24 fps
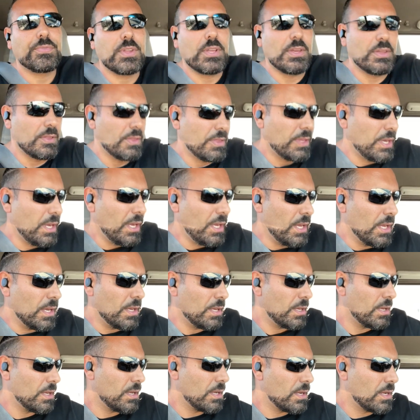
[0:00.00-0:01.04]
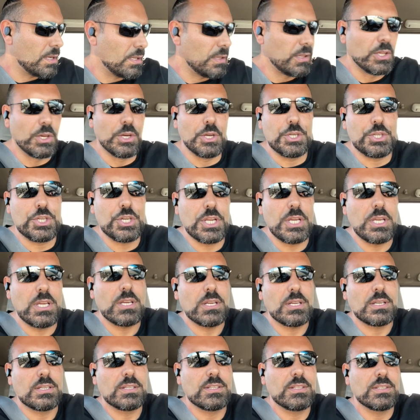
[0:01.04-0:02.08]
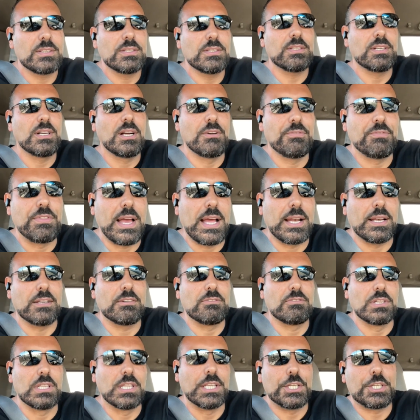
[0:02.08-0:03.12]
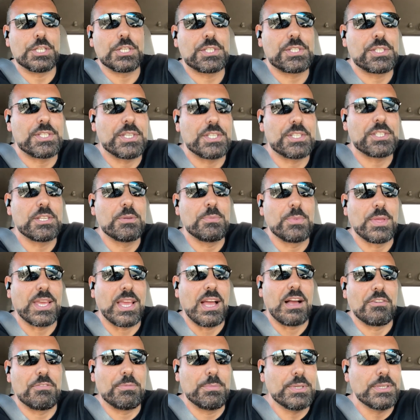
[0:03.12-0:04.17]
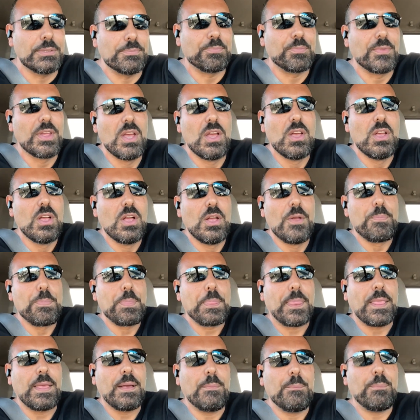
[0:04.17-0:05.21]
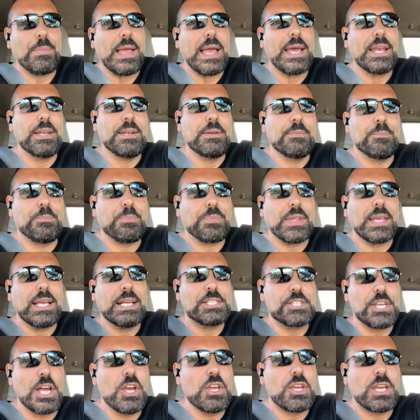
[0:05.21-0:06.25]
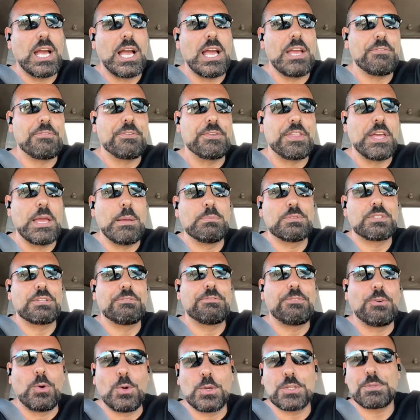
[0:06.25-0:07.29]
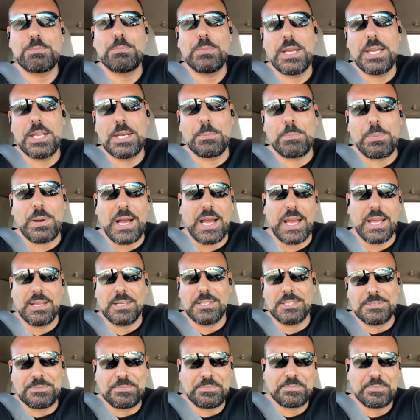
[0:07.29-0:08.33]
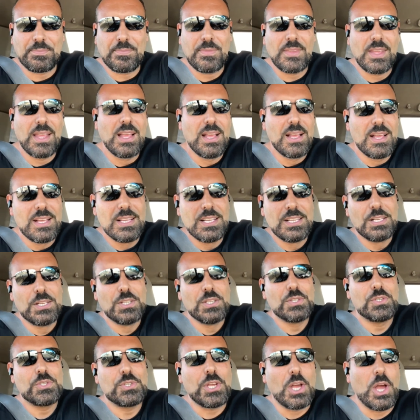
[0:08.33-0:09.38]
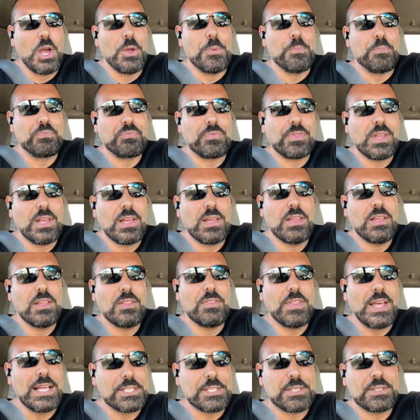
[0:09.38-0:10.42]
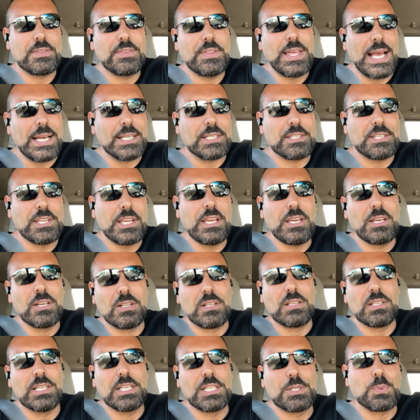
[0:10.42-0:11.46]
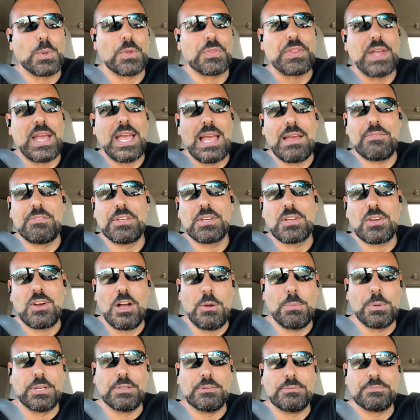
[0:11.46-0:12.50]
the clergy of that religious system, the government, and it's okay for them to force me to pay. So that deal is what they have in common.